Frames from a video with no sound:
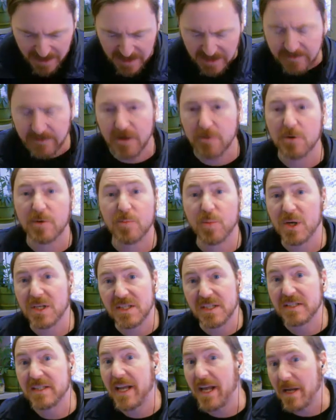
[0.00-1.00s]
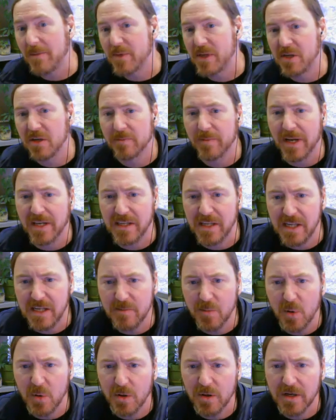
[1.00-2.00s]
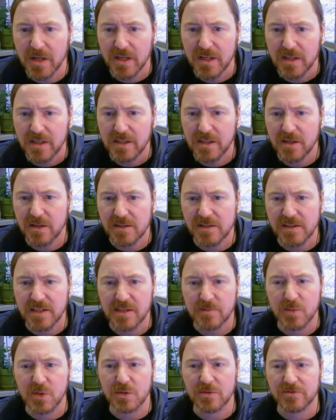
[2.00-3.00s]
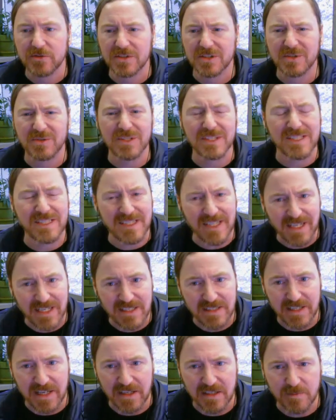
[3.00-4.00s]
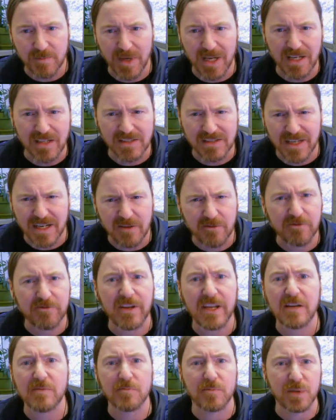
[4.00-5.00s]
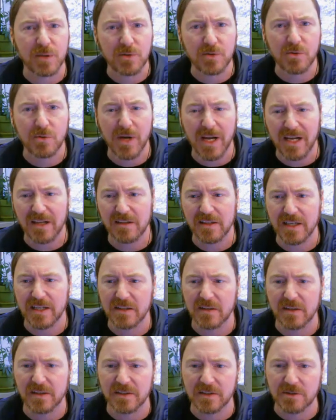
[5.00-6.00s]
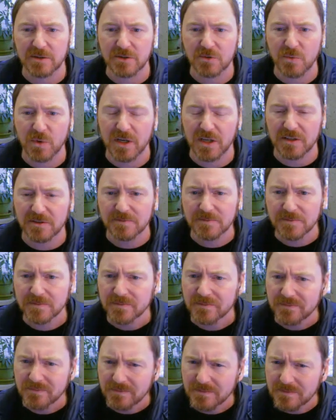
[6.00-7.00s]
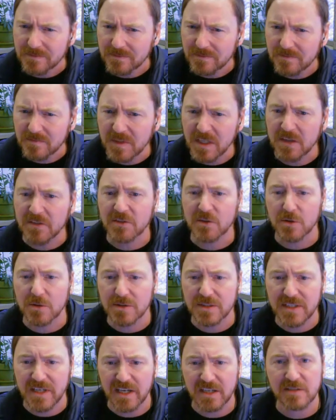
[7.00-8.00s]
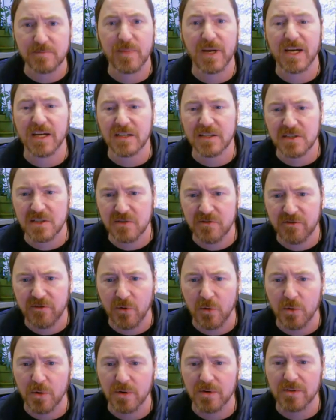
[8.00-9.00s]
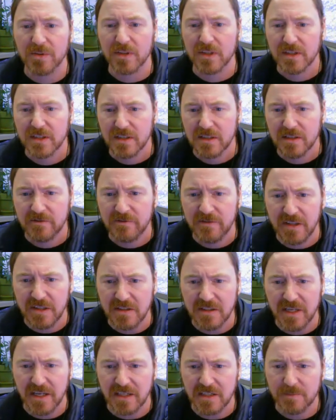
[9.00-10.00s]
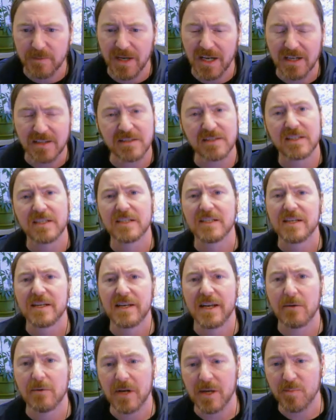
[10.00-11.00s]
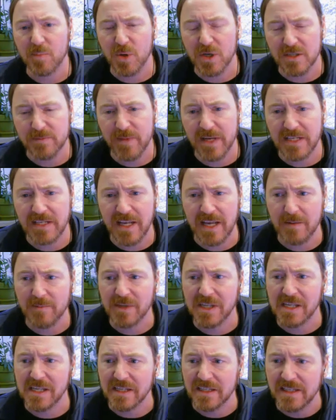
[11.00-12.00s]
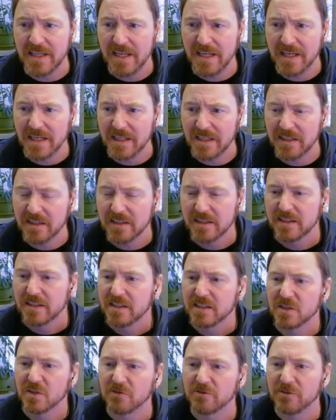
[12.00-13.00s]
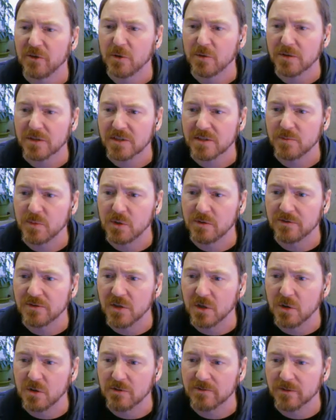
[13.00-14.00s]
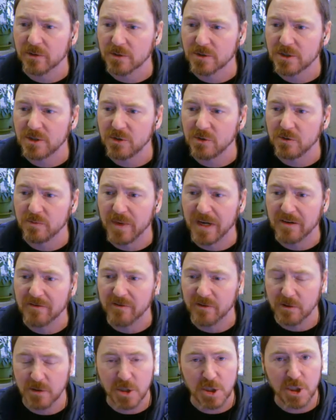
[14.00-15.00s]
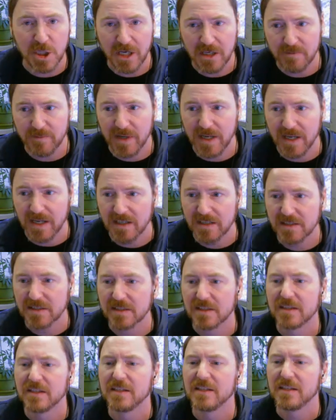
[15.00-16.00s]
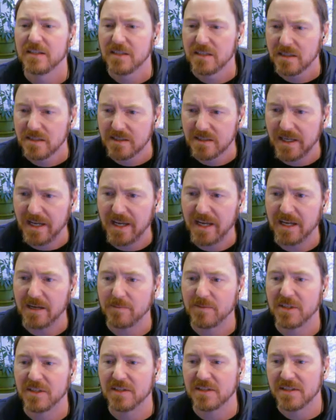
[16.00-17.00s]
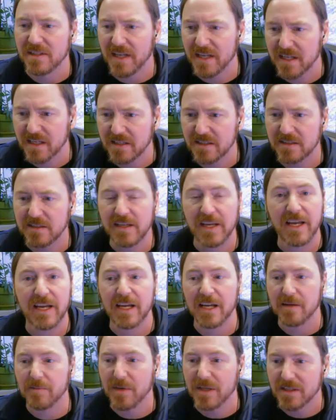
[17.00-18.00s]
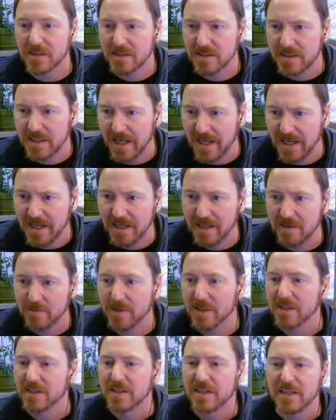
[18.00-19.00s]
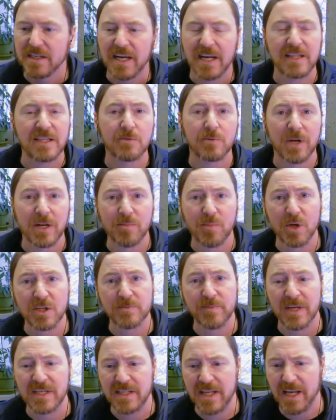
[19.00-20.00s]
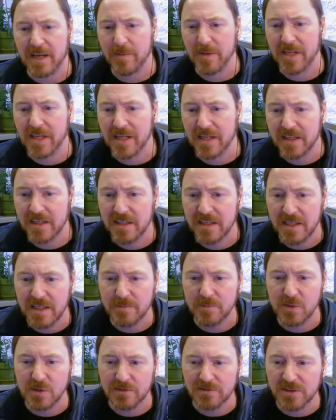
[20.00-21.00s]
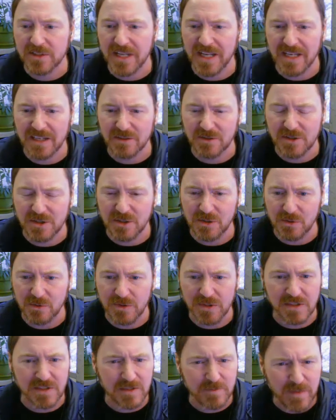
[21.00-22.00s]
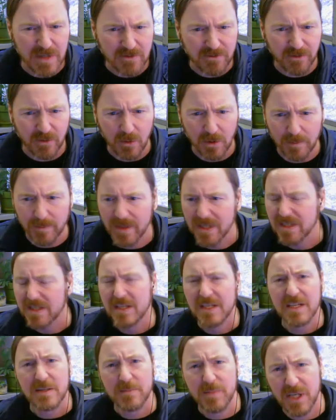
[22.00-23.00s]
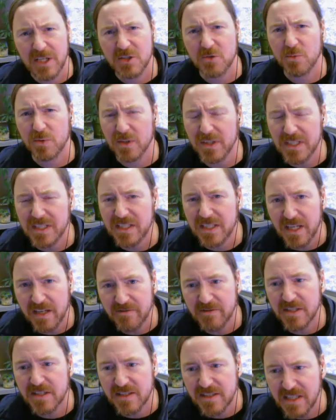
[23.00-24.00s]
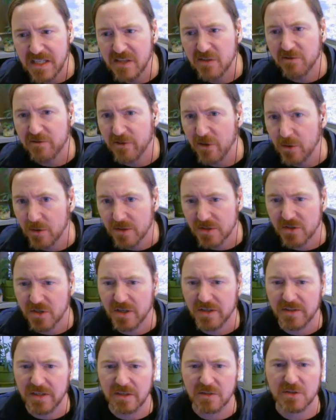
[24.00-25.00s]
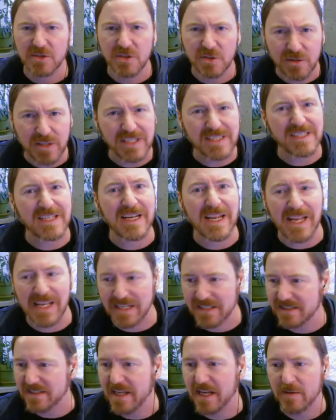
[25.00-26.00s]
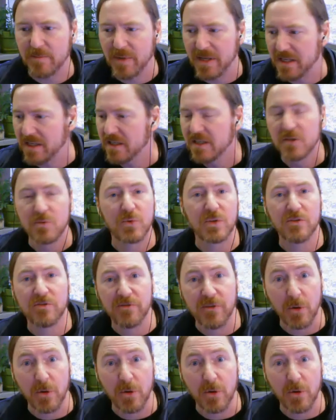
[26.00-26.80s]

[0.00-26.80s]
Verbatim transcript: And if I were to press the tab key on my keyboard, you can see it moves to the second text box. It's got a faint blue outline on there as well. Third text box, fourth, fifth text box. Now when I press my tab key again, the focus moves over to my first checkbox. Tab to the second, tab, tab, and then when I press my tab again, it moves down to the submit form. But it's really tough to see the focus on there, so let's enhance that a bit with a